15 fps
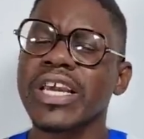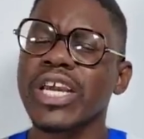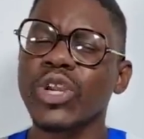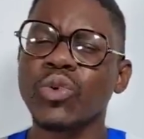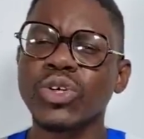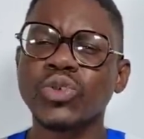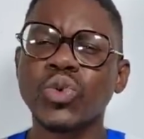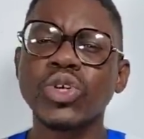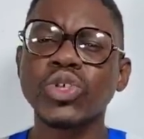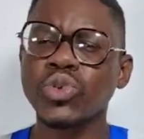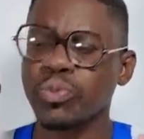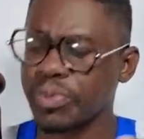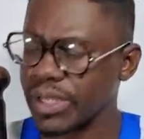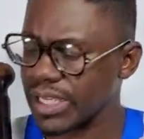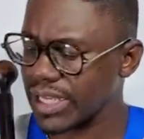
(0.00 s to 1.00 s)
it was going
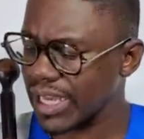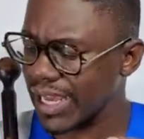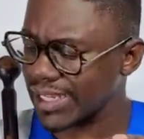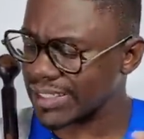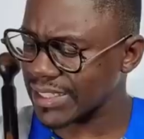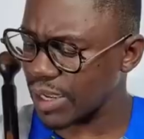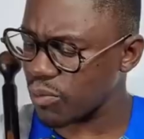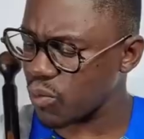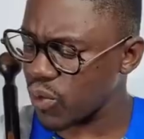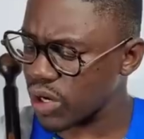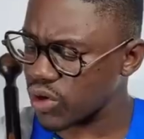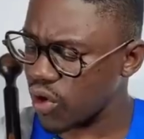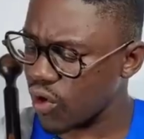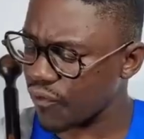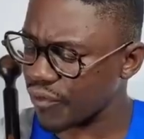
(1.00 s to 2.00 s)
to be
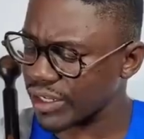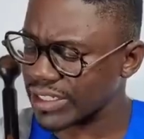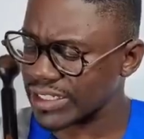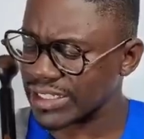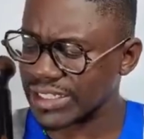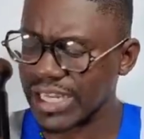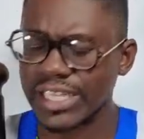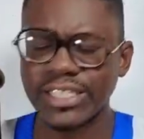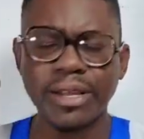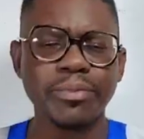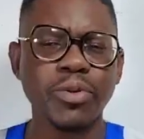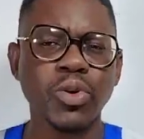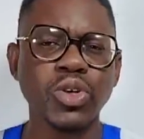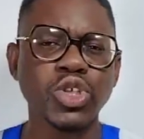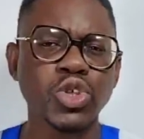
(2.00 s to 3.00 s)
somewhat of a disaster
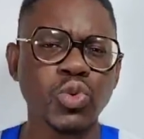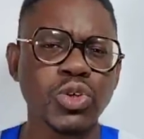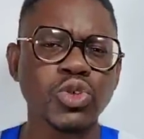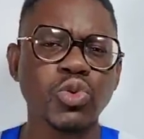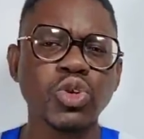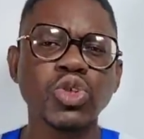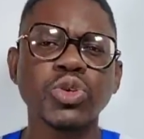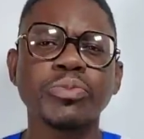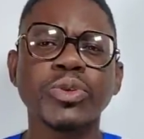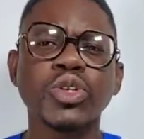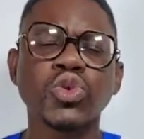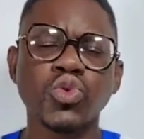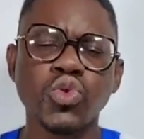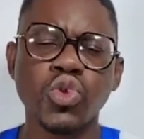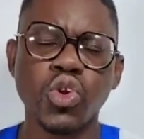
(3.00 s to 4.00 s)
because it was going to be
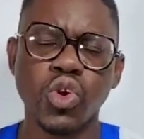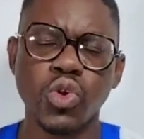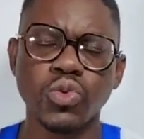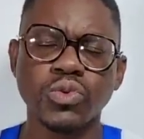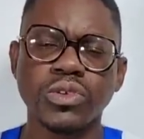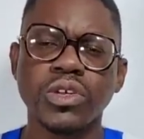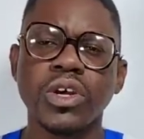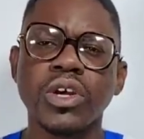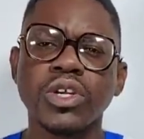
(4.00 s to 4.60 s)
too close